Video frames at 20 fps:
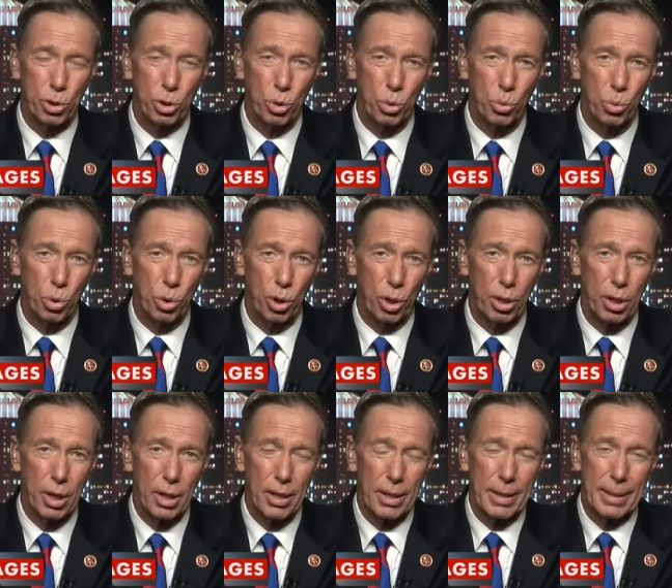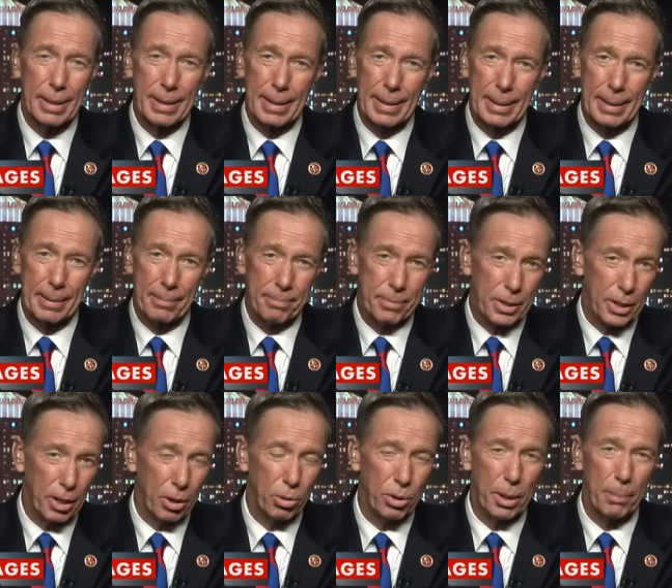who were, uh,
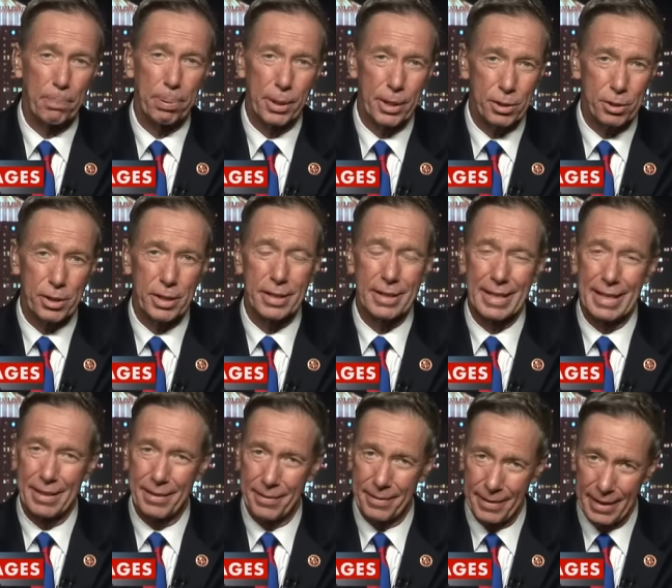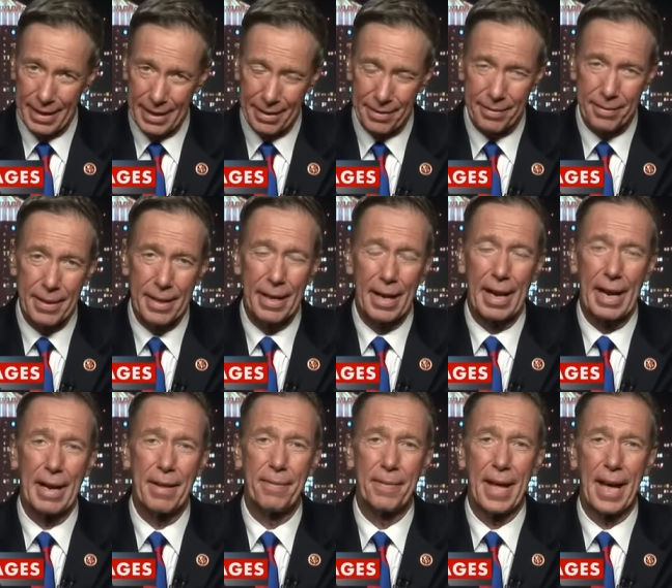you know, complicit in in
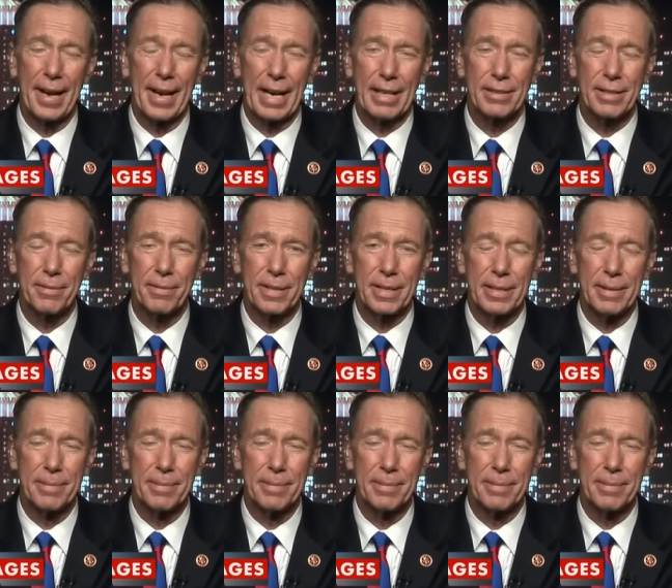in that activity.